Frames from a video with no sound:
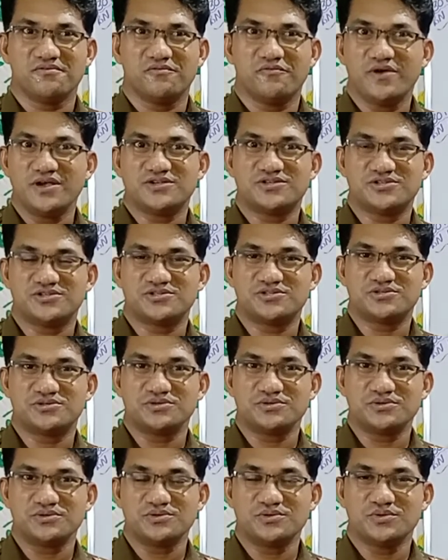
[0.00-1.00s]
wish
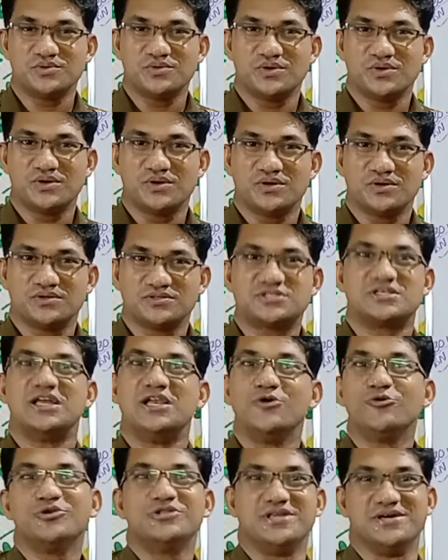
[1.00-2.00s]
to
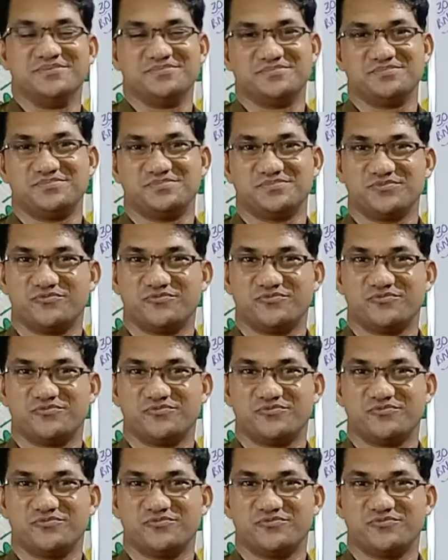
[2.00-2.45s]
salute them.